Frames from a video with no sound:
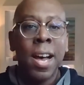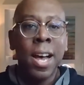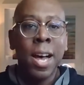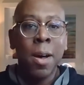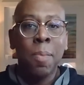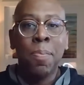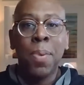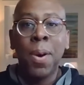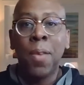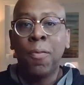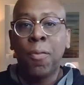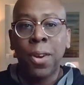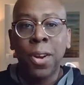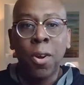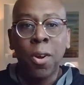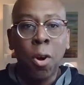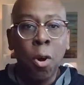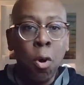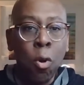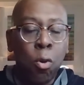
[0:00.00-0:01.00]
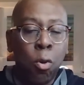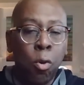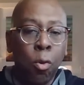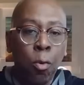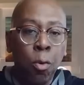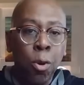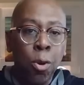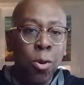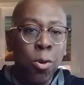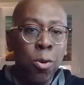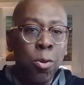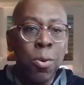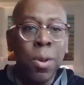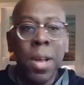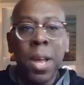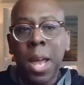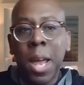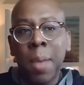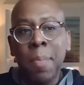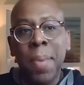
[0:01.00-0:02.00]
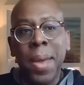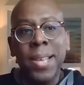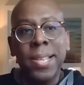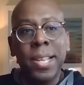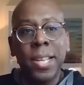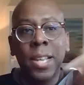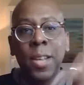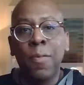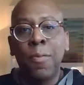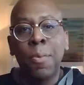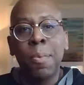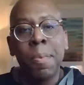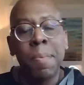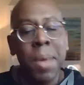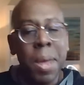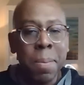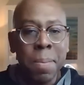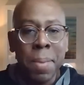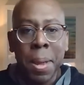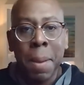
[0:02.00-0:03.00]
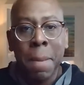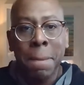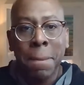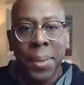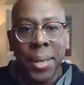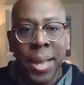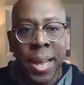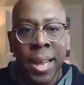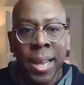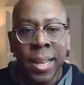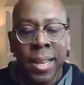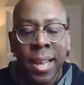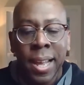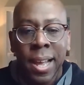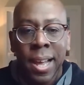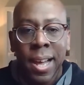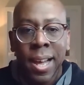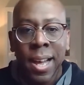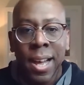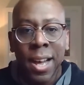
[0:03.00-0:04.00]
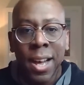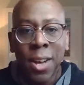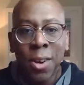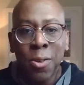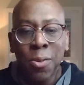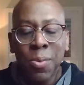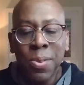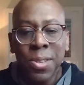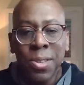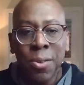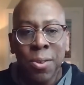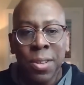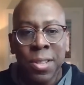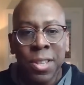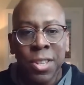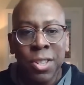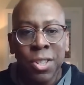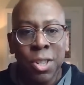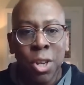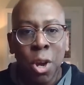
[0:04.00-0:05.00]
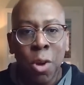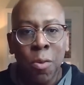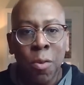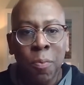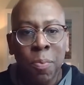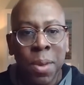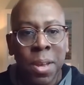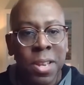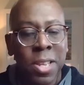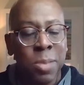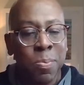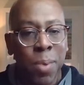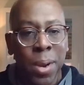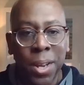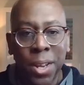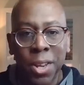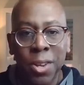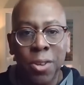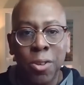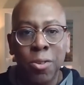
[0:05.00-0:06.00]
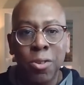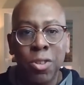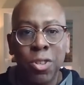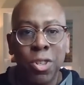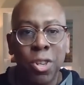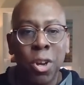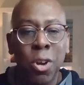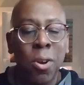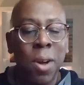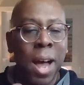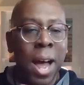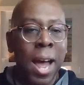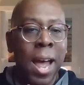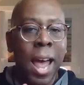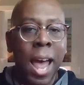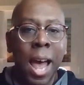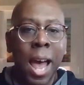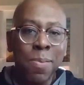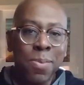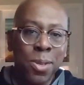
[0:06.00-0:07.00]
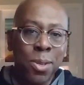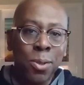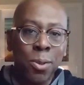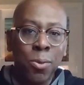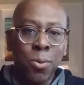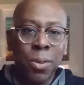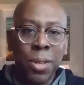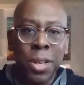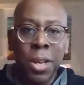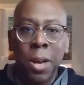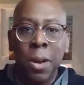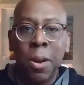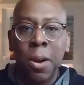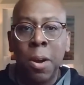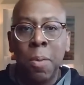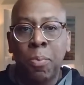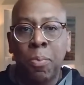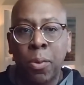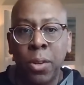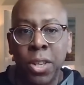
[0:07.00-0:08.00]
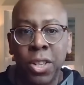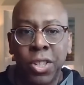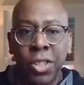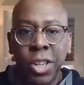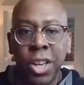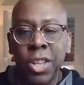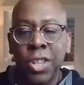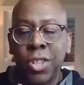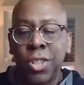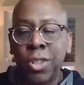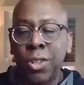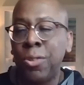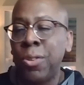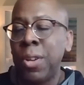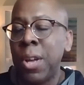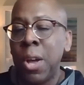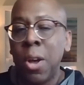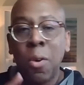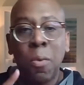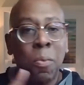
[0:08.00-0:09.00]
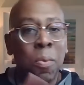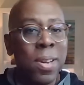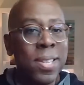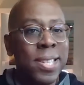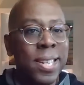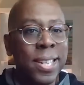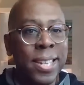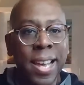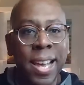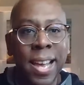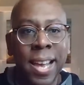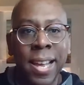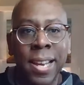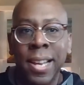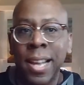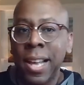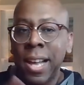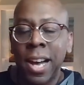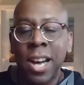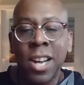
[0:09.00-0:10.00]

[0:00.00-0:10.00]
But for the whole crew, and basically for my main man, Blake, who is on this show with me, this breaking news show, I absolutely appreciate you. Once again,